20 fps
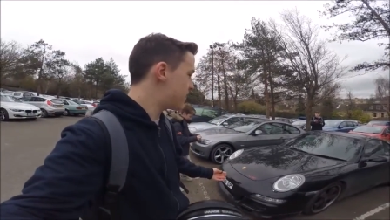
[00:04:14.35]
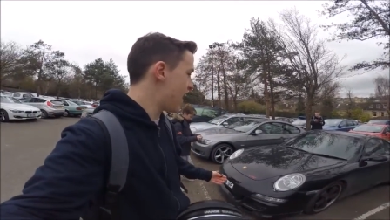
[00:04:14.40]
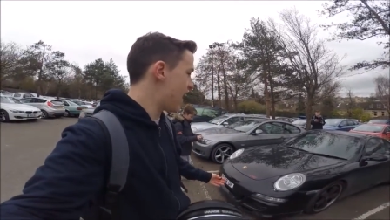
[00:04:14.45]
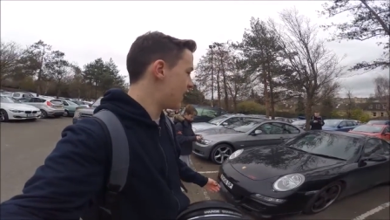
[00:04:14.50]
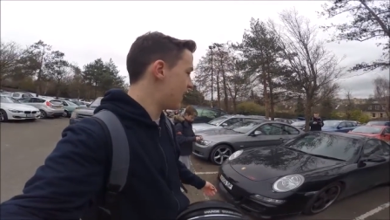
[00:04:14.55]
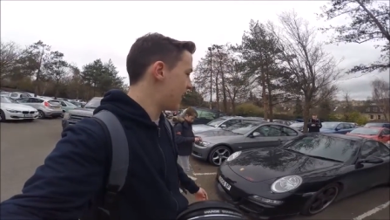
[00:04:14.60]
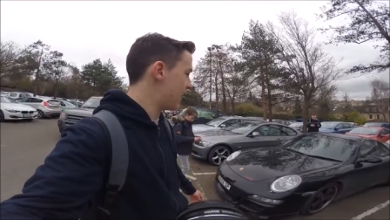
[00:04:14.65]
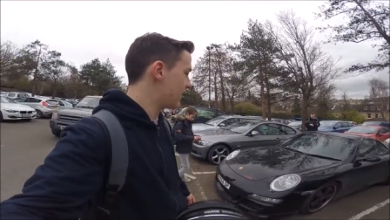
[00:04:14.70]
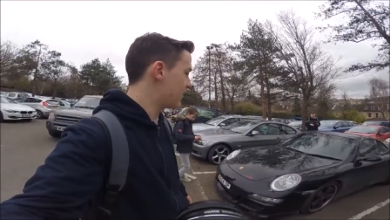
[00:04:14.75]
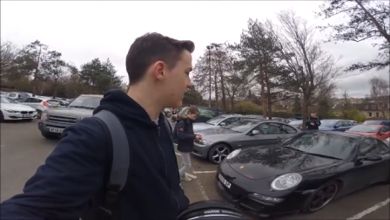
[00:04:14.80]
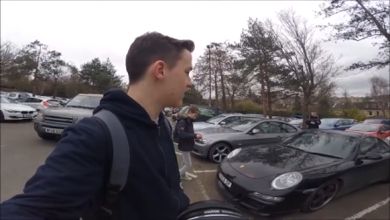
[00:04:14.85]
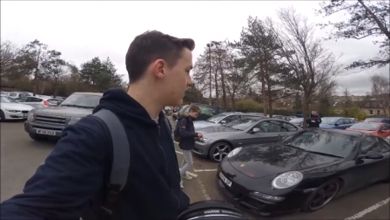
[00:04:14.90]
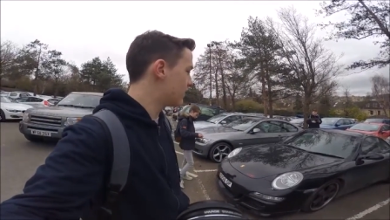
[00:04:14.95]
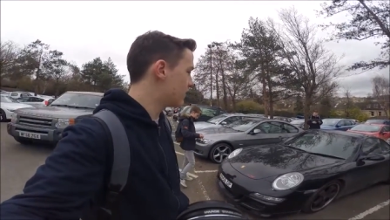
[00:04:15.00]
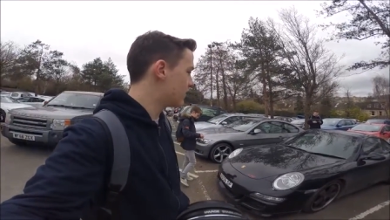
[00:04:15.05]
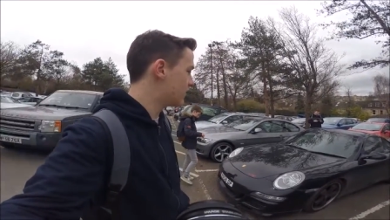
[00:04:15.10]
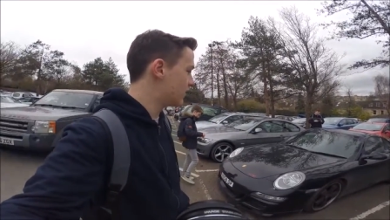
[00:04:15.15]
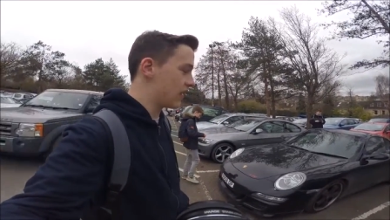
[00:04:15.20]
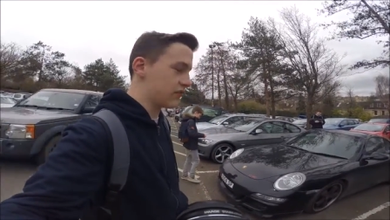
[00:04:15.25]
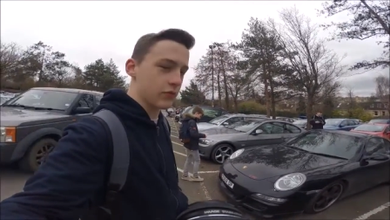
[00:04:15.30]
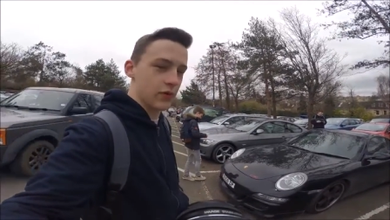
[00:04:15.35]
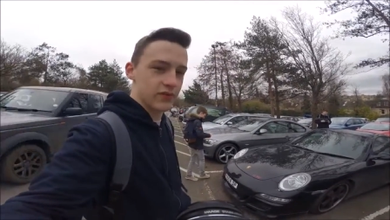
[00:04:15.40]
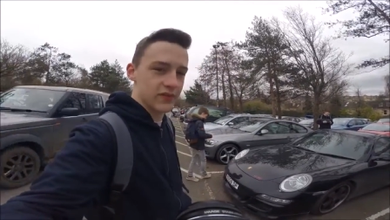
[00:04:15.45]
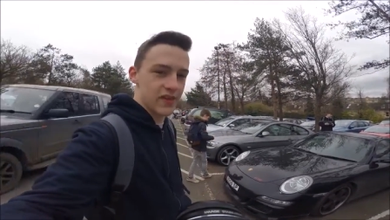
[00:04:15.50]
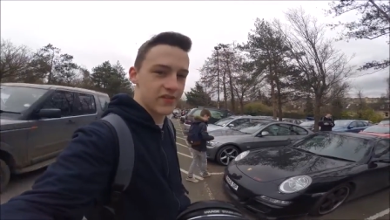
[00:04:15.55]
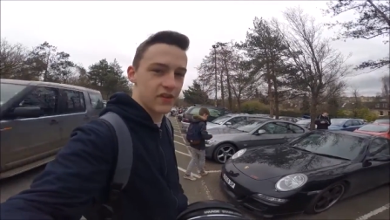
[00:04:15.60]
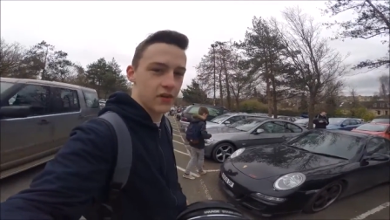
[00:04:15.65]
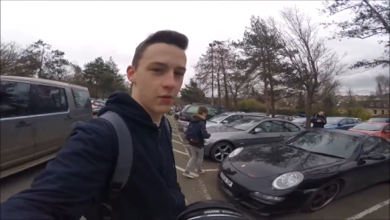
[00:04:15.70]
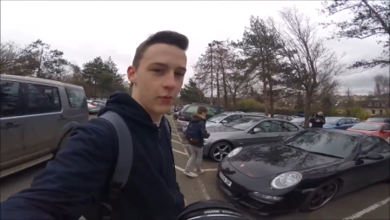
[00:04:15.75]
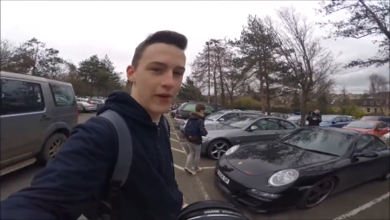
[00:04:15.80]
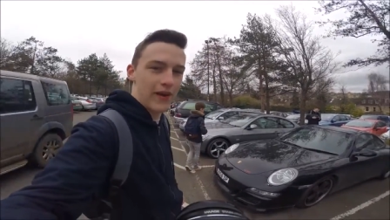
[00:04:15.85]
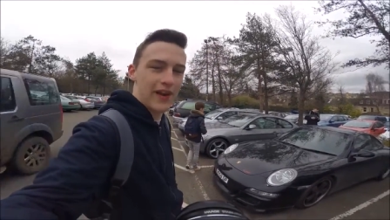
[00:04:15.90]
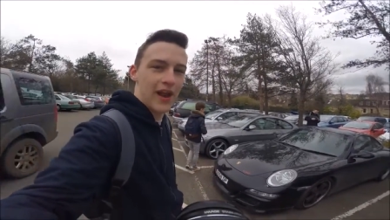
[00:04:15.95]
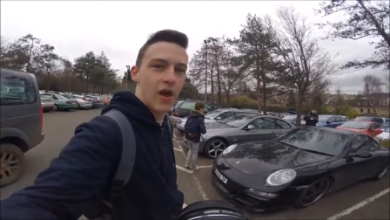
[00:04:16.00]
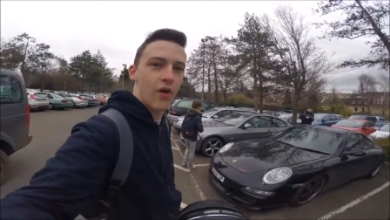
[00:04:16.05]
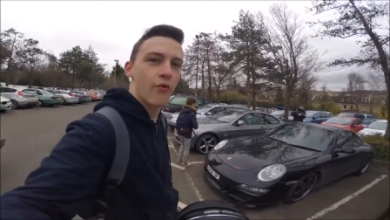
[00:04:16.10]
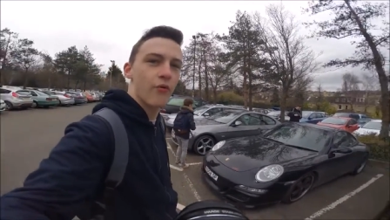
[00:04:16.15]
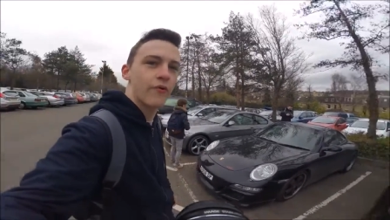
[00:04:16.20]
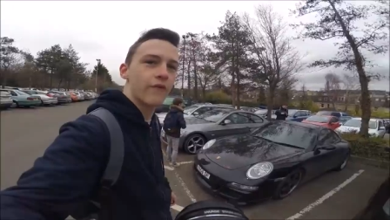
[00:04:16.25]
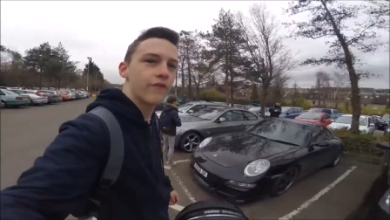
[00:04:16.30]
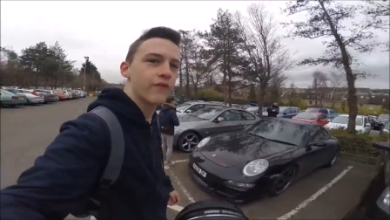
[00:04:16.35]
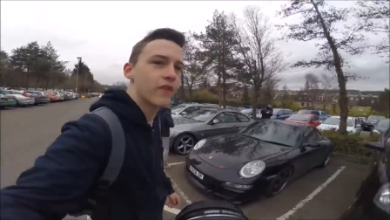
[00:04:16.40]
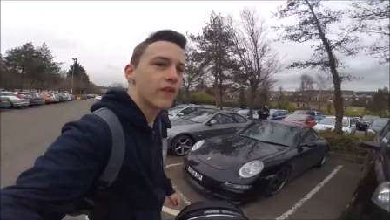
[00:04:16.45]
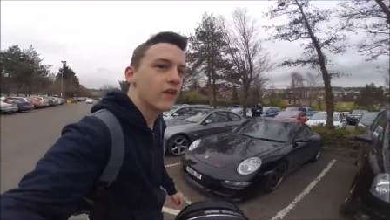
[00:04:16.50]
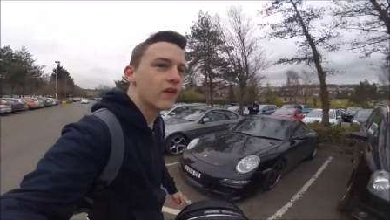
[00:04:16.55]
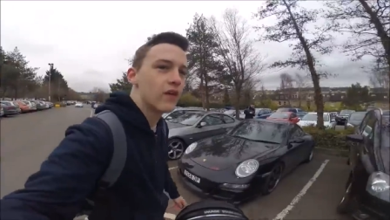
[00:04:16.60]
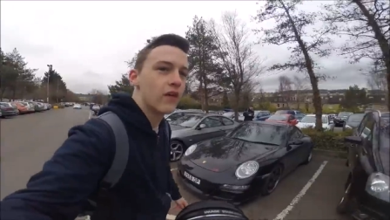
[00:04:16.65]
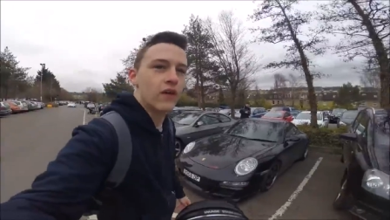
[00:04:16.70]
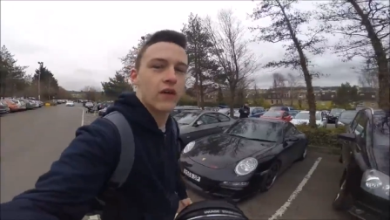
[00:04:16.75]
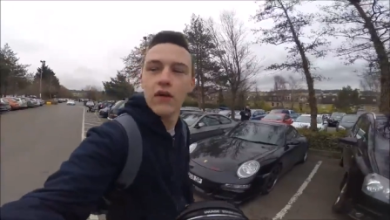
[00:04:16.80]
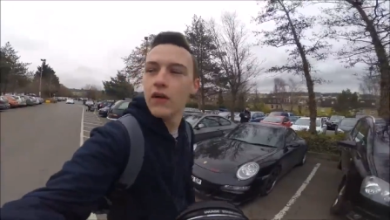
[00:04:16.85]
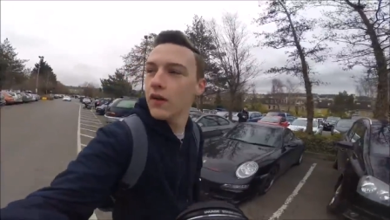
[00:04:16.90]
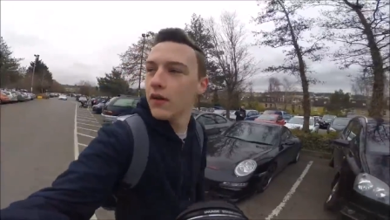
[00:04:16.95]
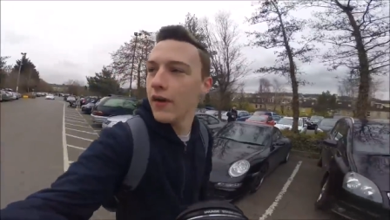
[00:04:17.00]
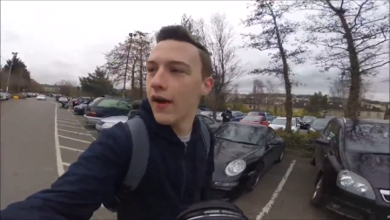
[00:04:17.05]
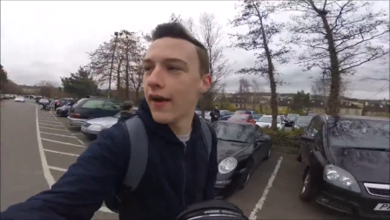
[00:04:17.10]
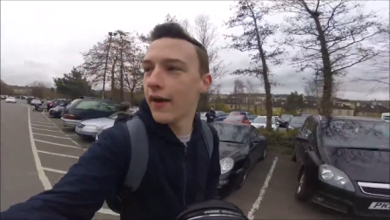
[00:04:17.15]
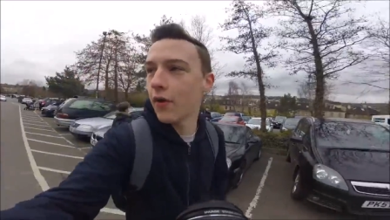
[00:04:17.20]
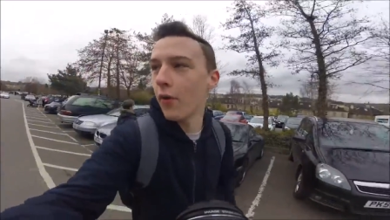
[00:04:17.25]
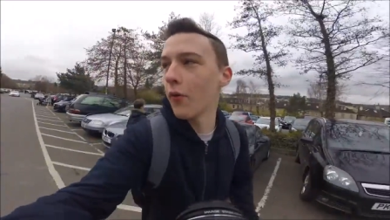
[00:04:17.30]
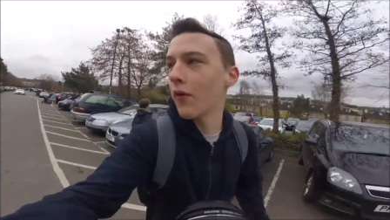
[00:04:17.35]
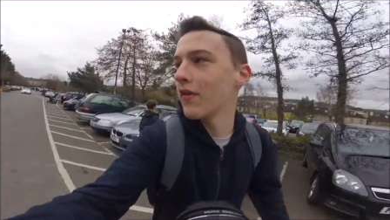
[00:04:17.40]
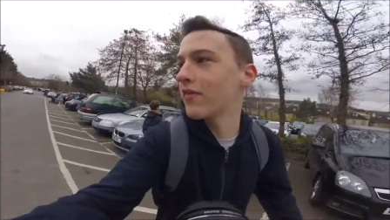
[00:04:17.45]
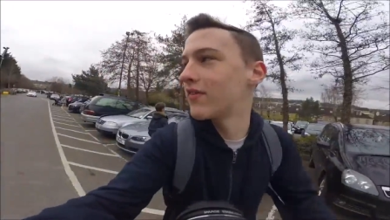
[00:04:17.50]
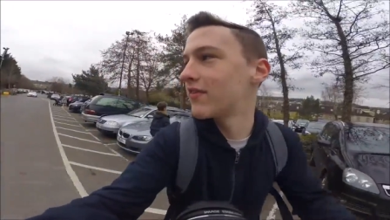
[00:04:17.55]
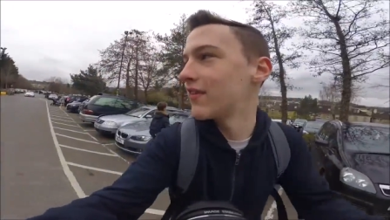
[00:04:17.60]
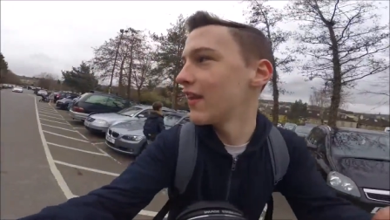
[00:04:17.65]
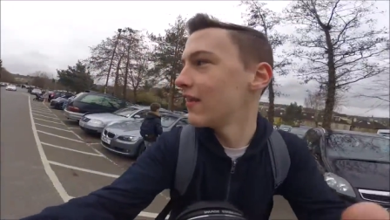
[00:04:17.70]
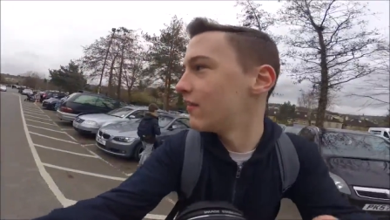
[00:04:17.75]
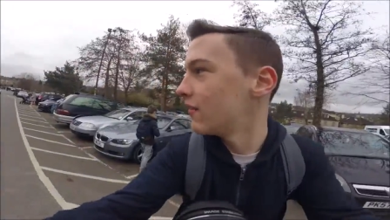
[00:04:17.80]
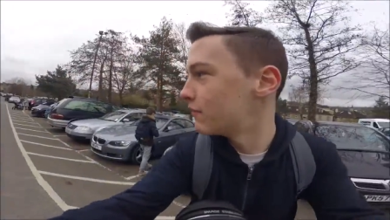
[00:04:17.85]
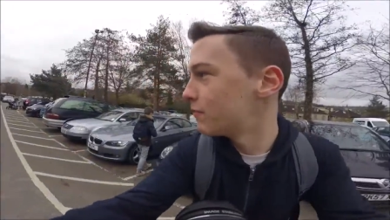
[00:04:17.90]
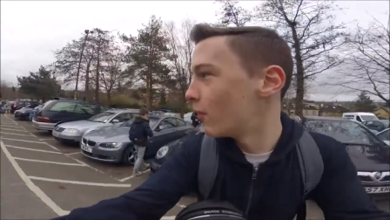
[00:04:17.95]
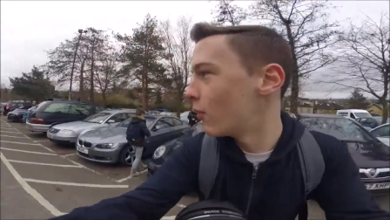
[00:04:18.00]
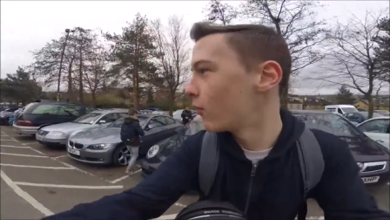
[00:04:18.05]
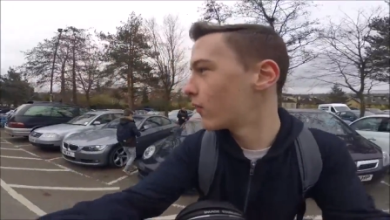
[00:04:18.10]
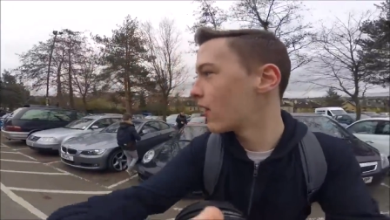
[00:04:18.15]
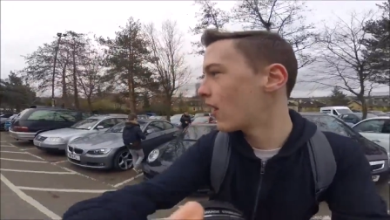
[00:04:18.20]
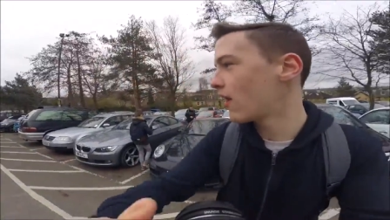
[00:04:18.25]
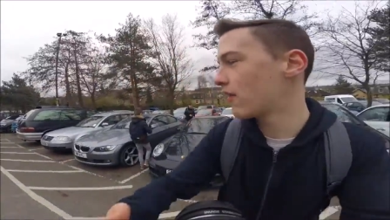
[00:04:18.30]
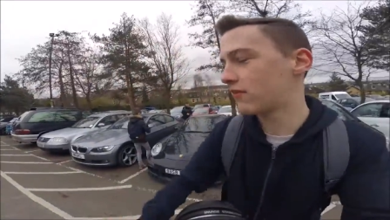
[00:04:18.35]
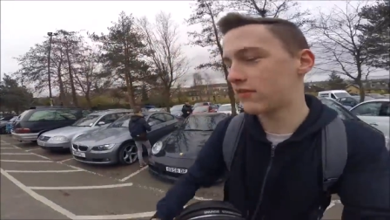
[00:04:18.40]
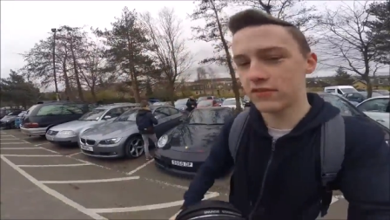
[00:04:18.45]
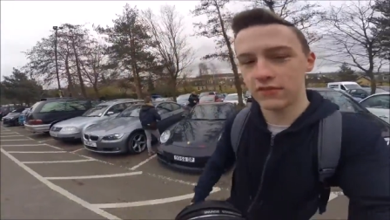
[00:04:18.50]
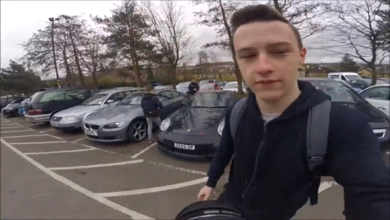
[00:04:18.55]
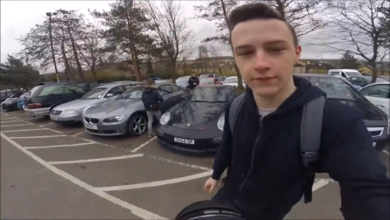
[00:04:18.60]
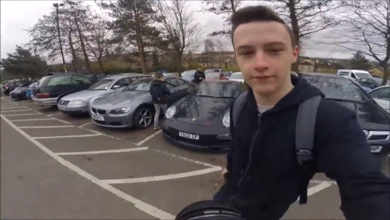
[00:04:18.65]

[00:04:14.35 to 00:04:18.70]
Technik. That's what it says on the window, according to TC Sport Cars.